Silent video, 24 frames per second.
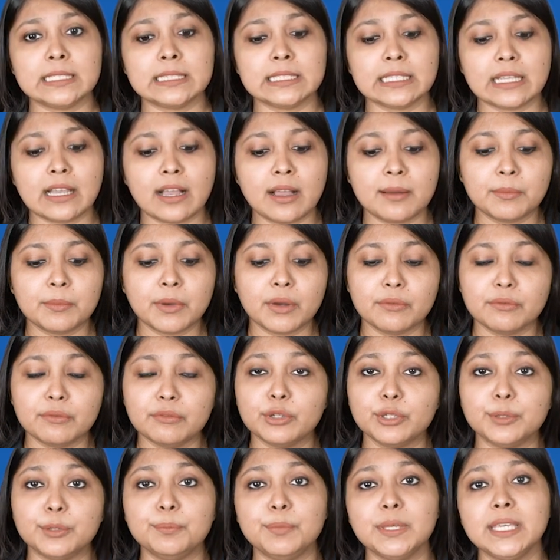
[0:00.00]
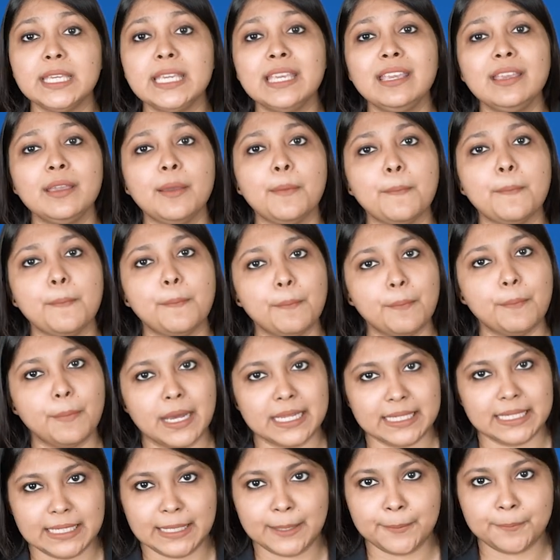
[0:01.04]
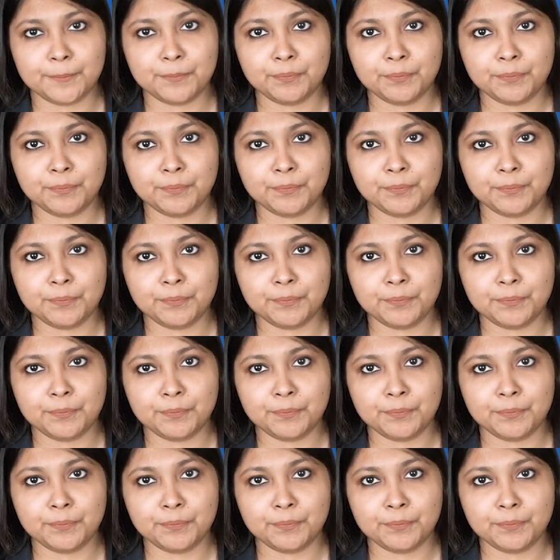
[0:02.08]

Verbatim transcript: income would be money.